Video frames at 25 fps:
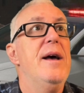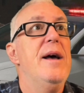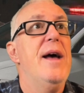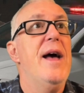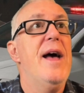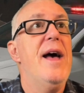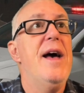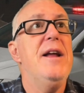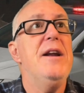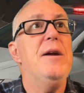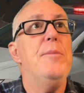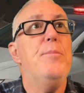
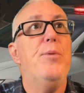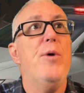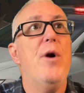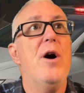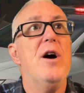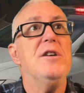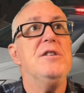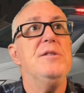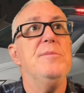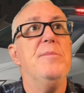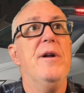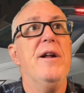and
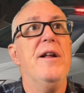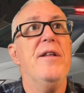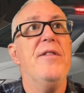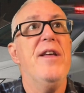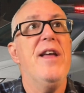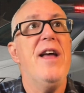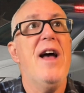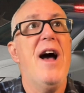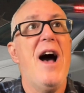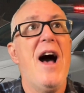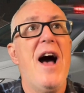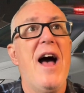approximately
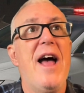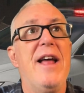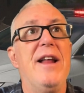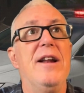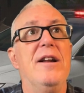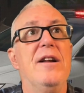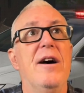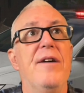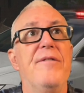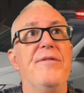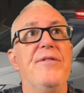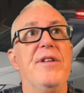the
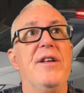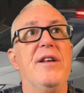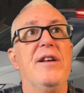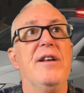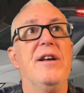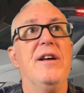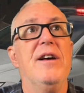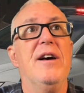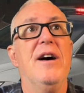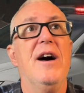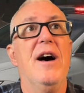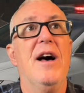height of
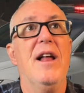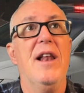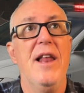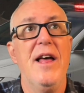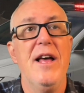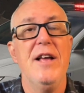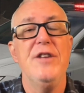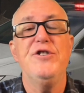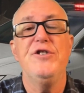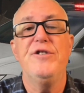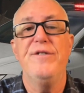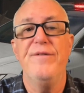the
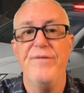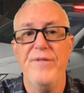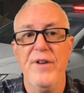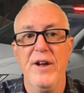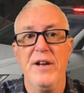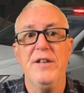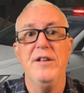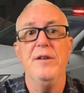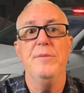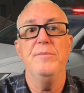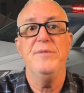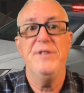alleged
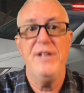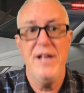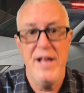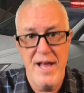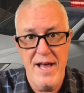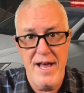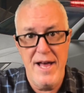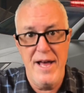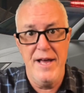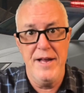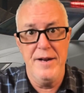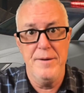victim's
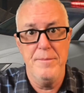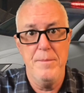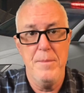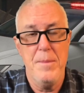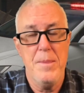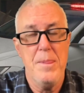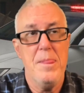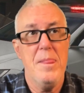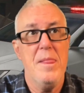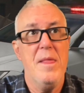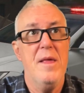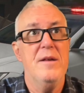head.
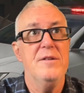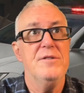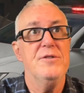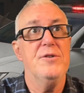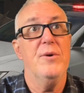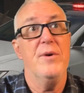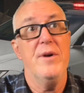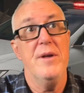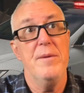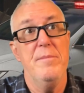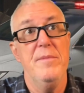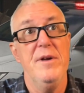
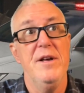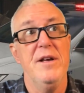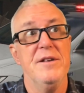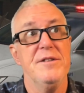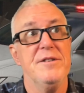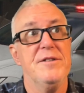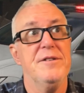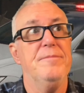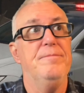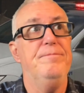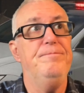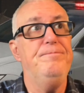So he
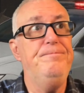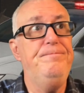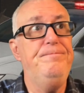missed.